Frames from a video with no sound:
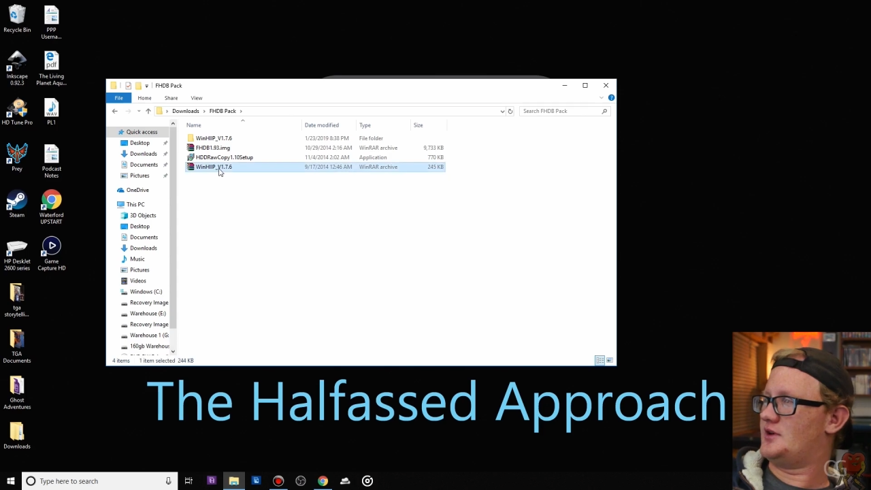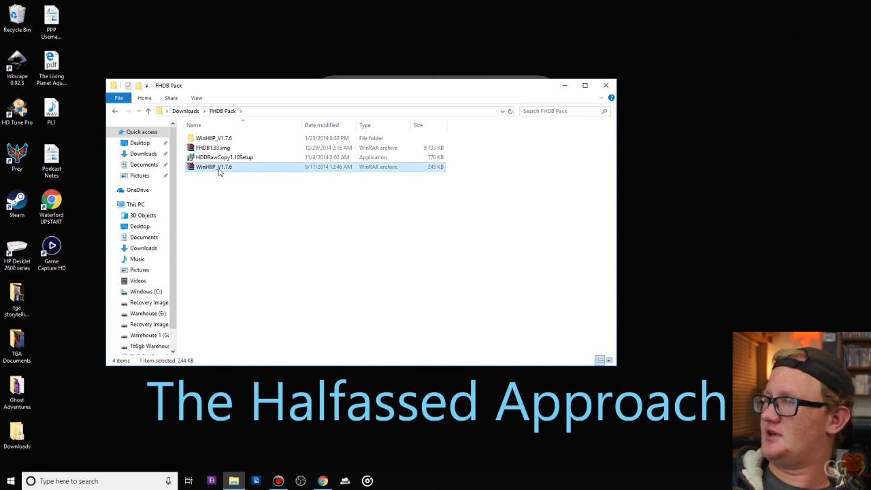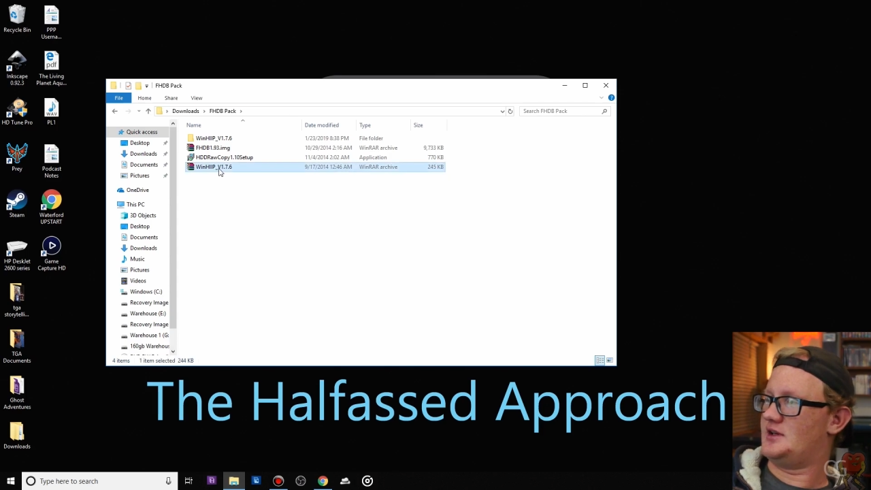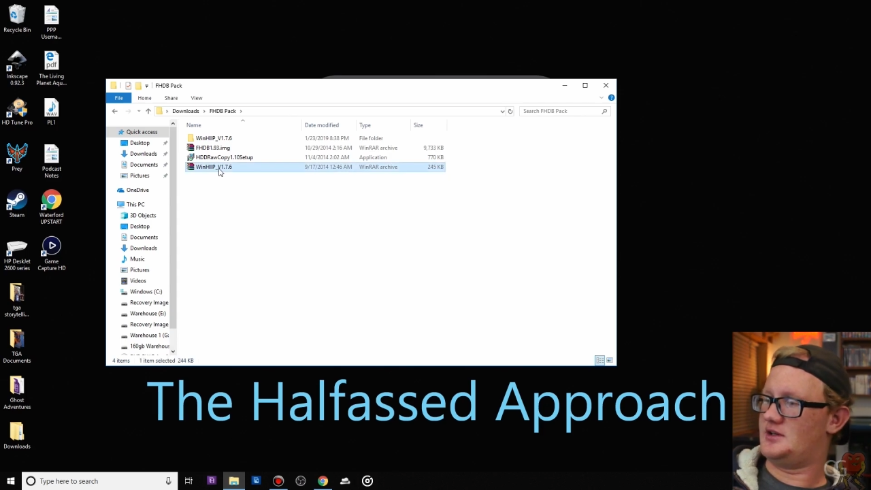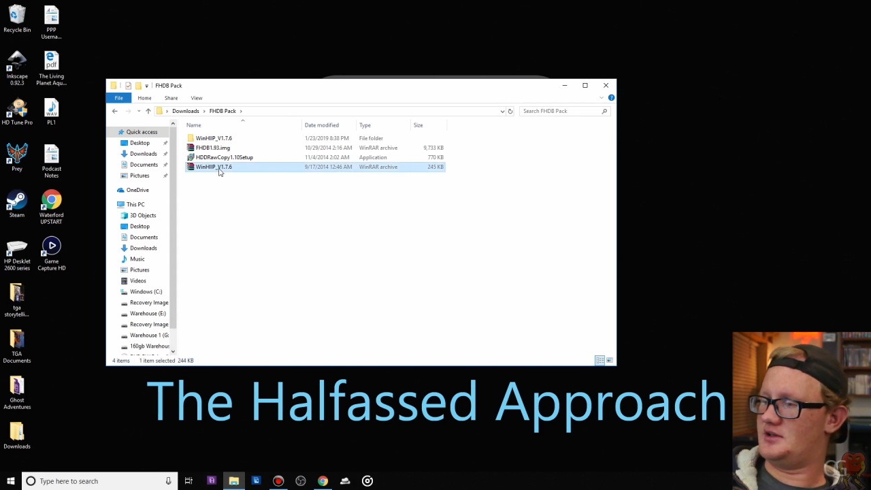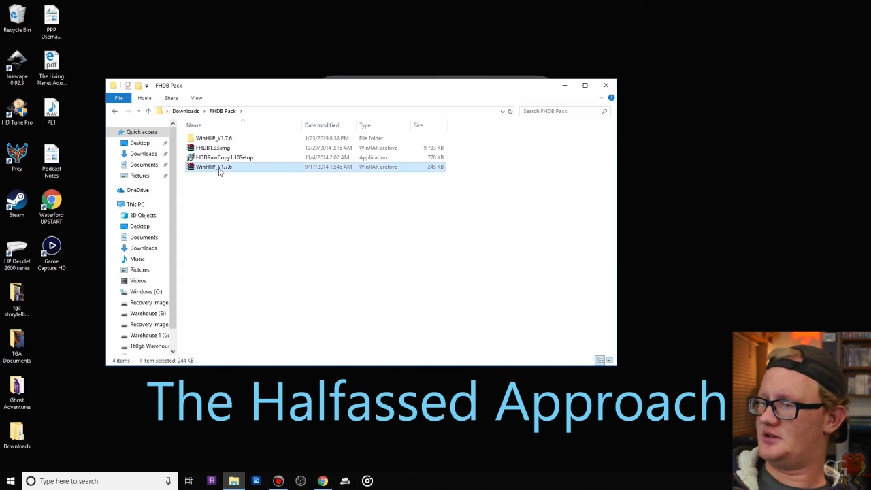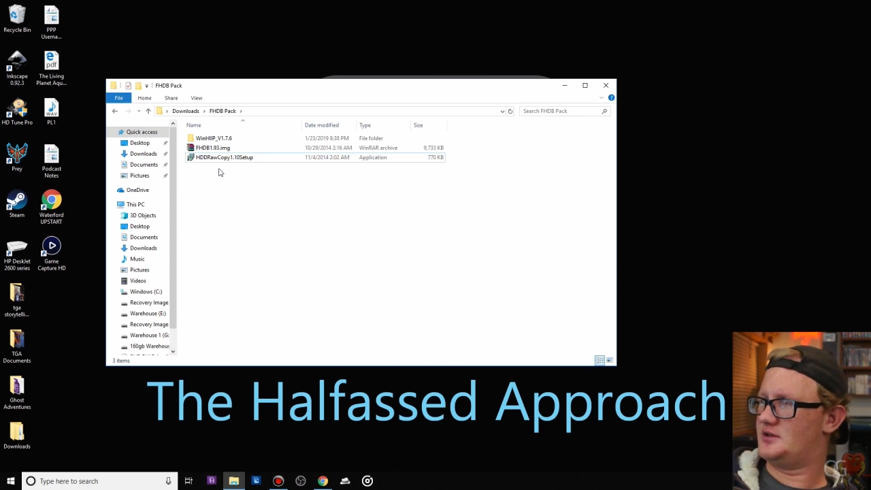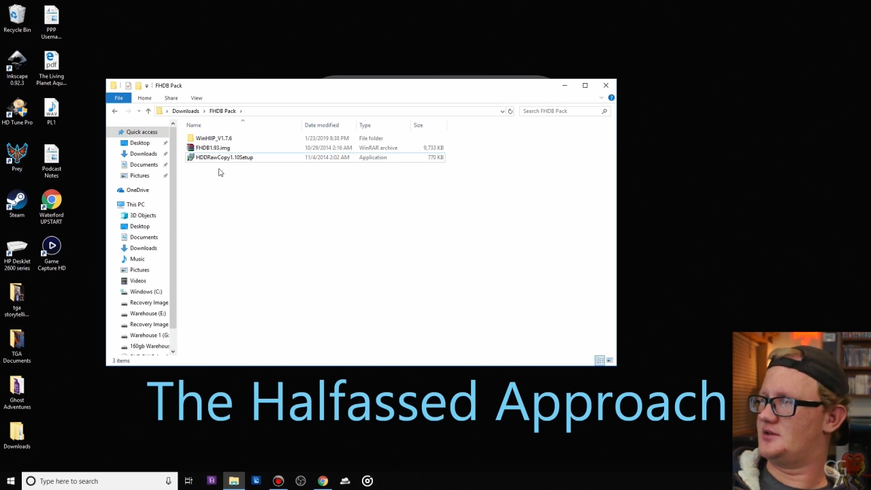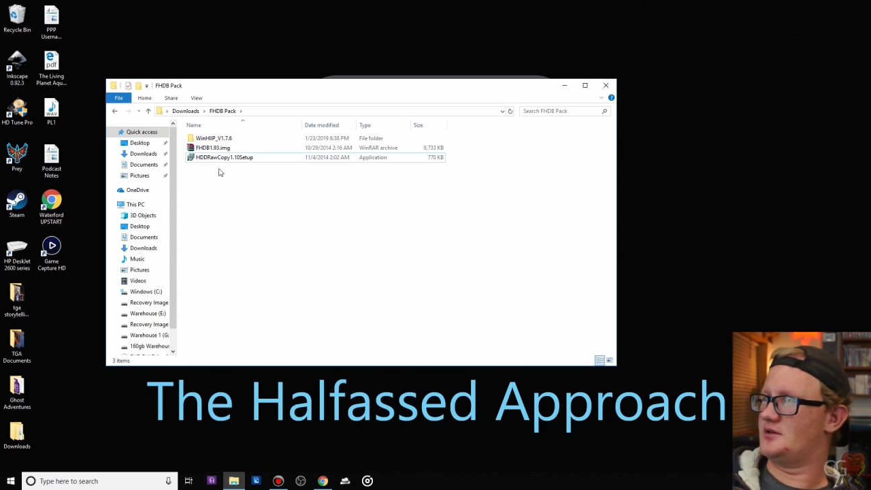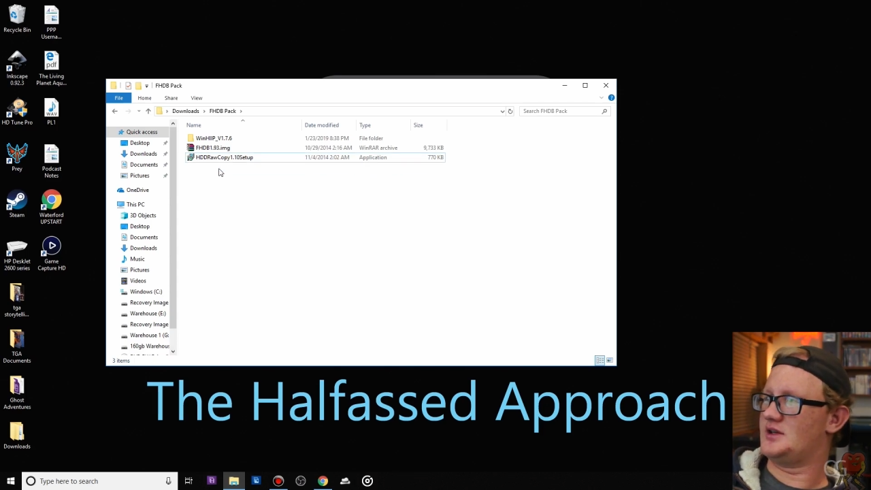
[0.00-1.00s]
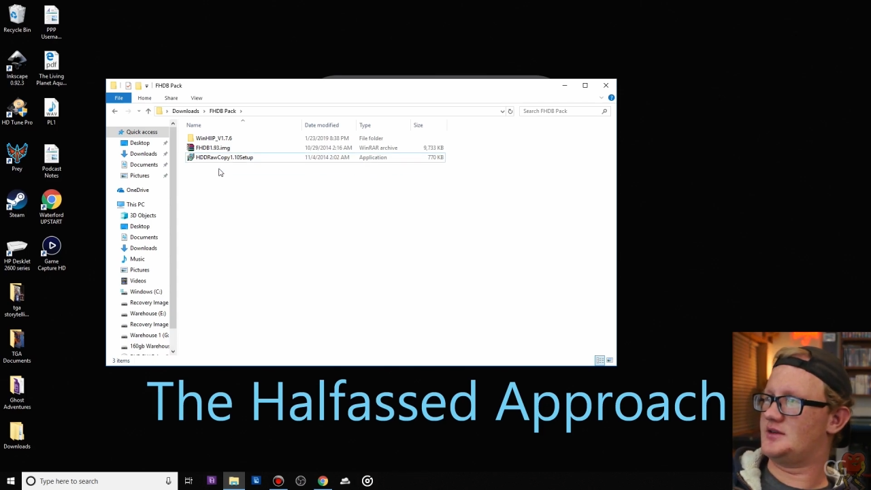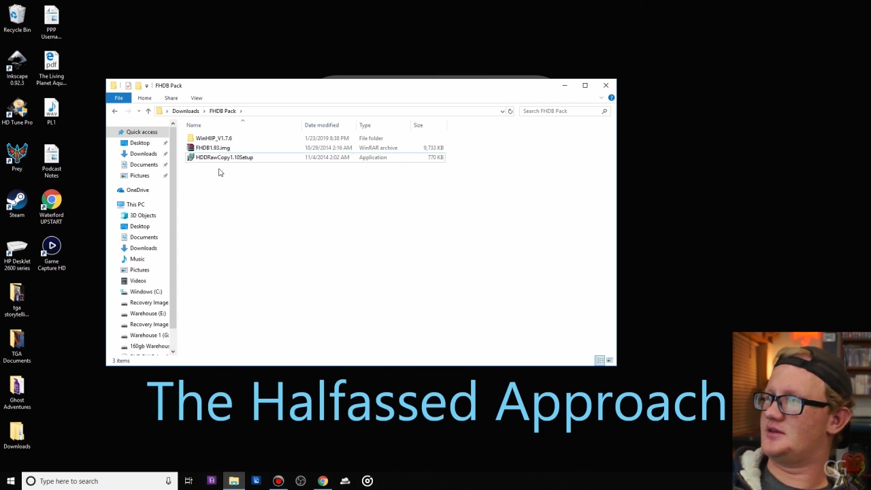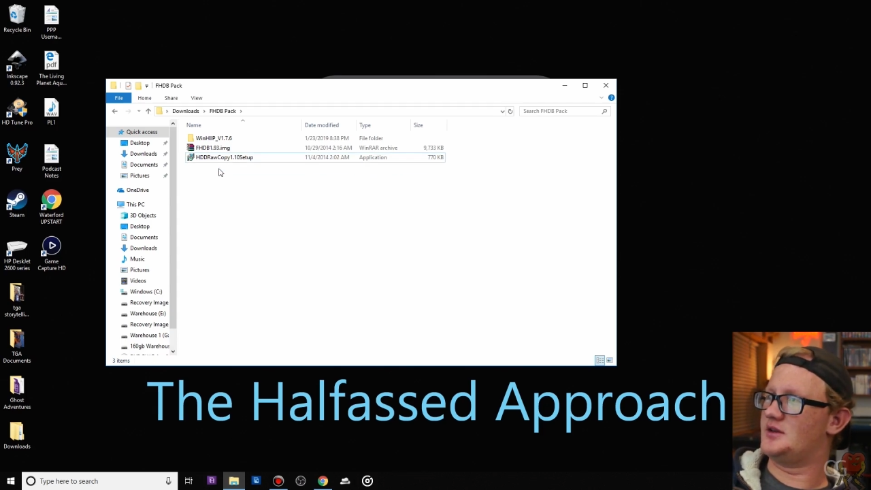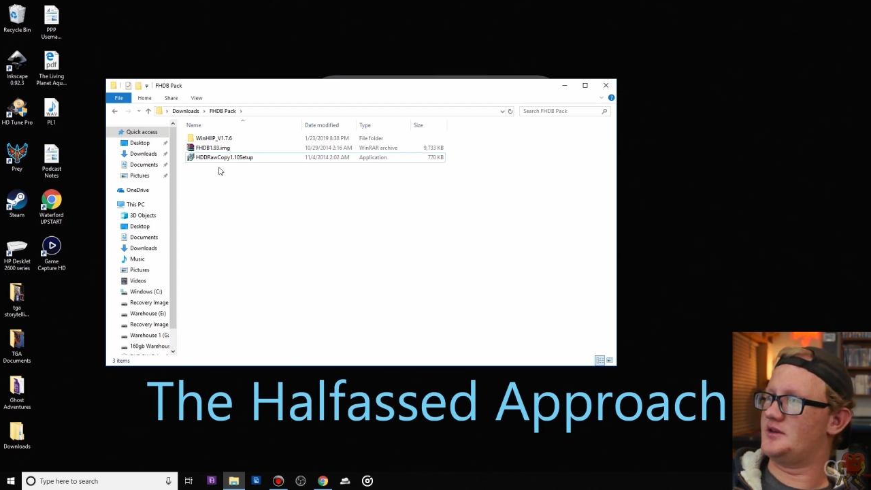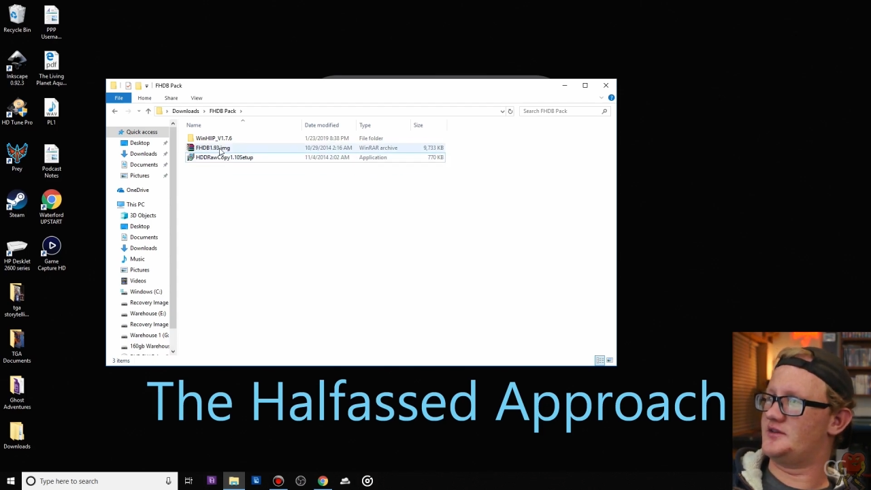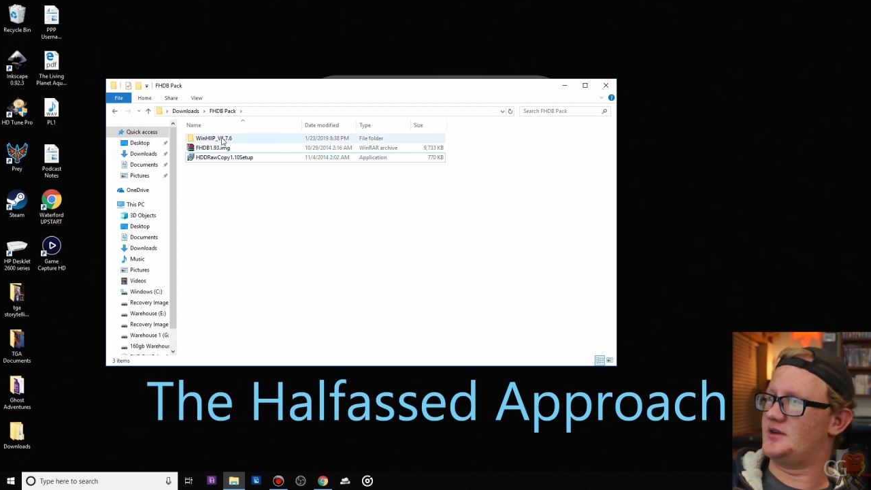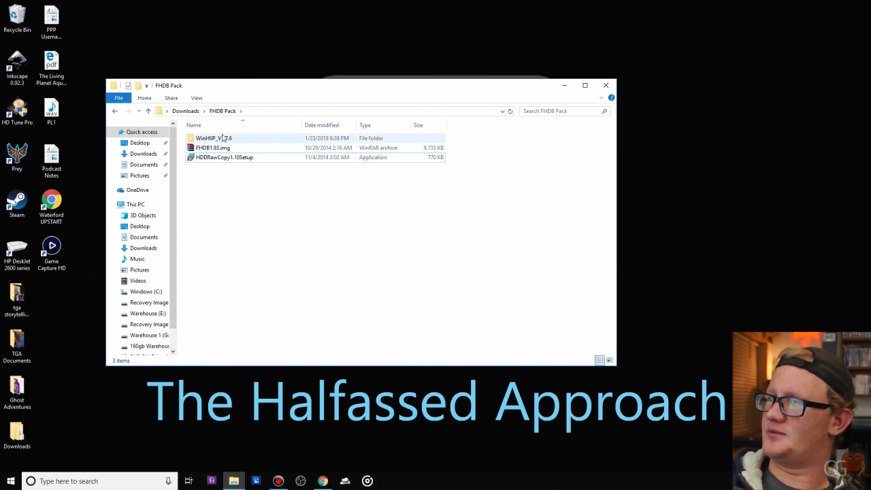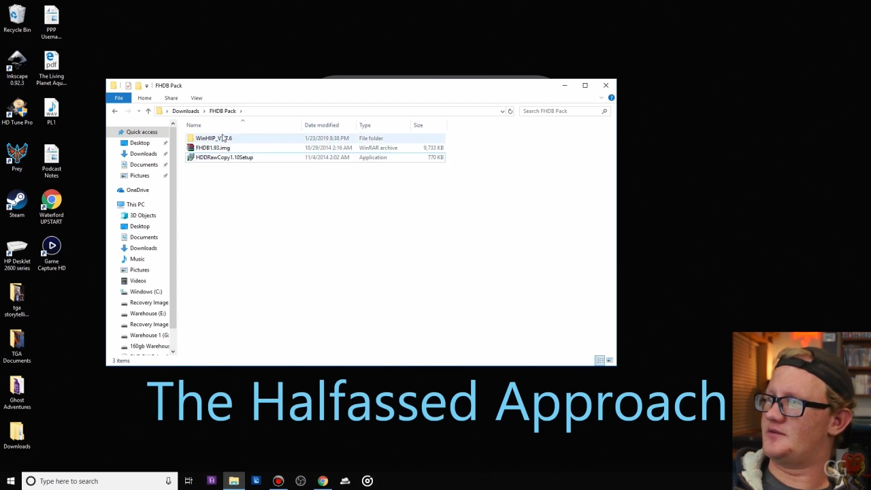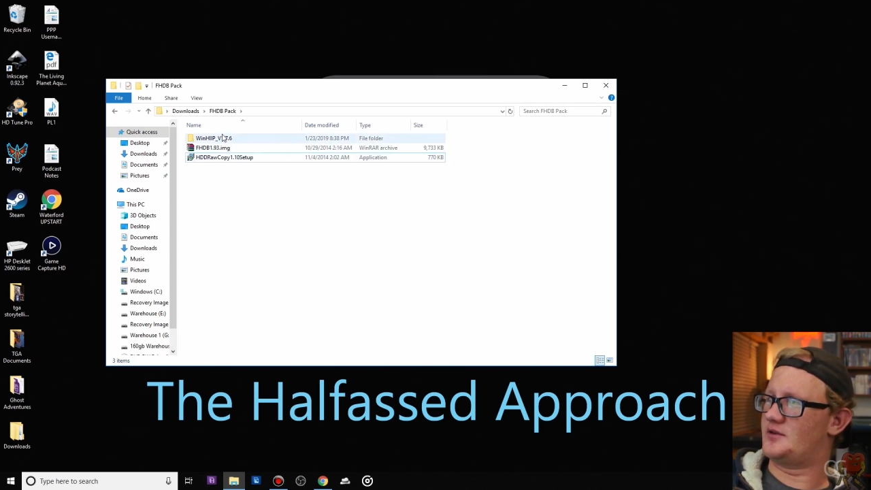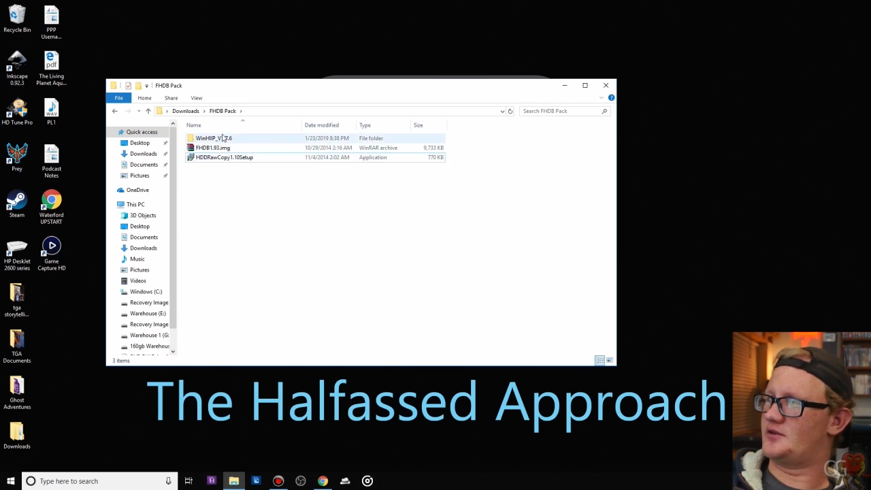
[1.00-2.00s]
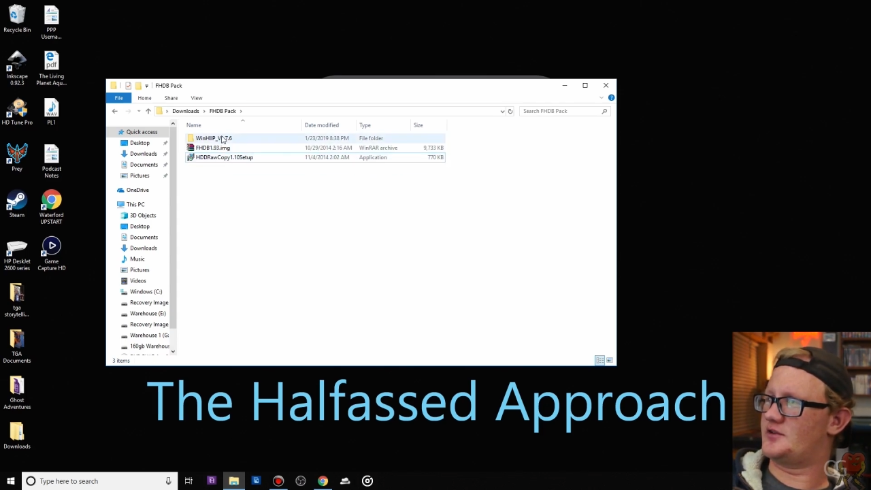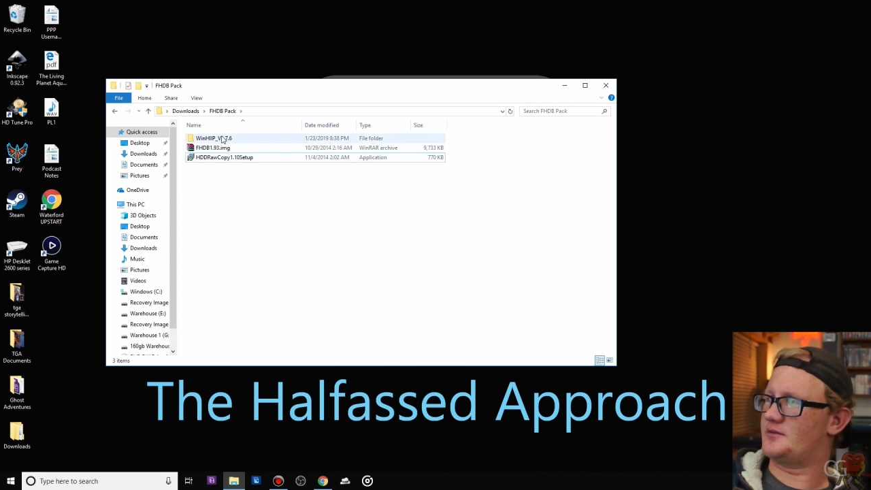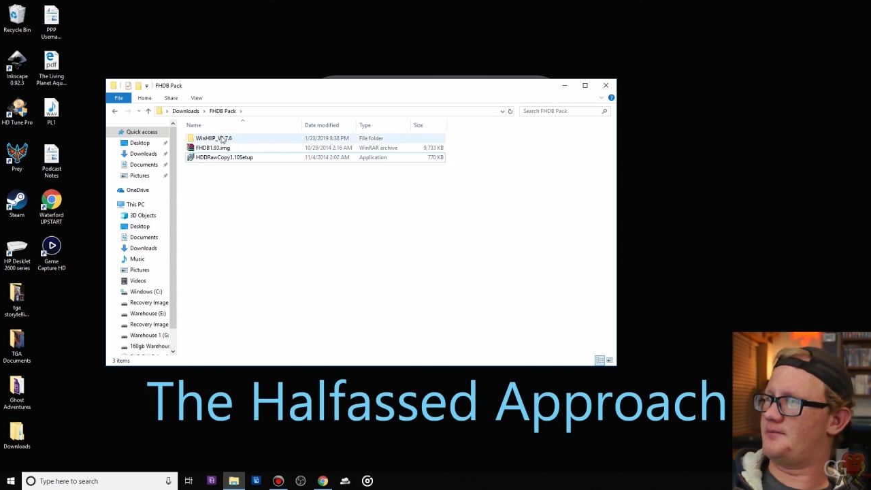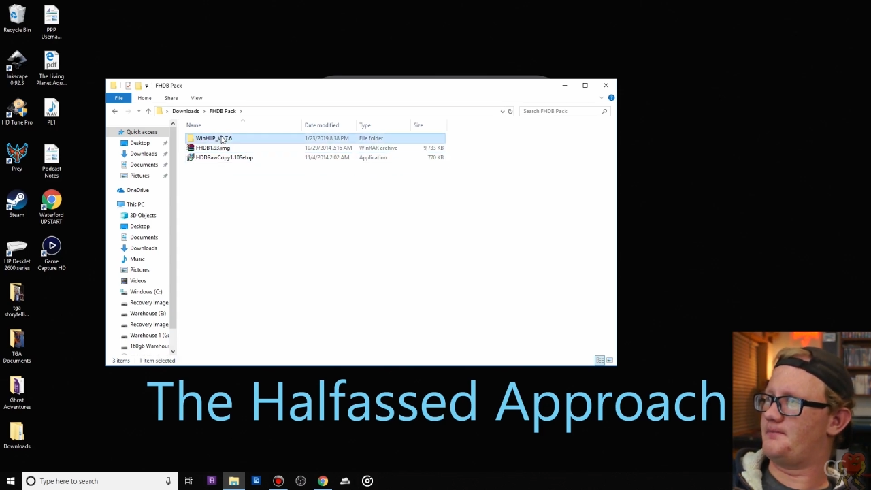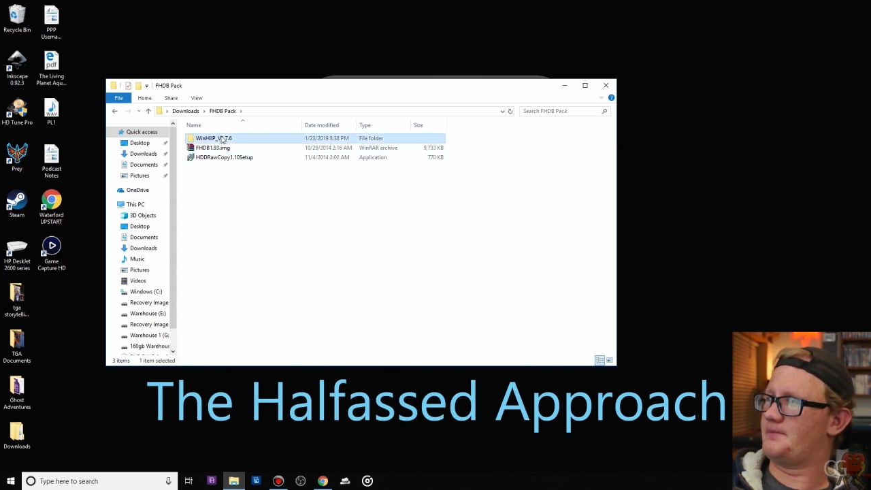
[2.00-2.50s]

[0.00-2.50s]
Again, delete the zipped version.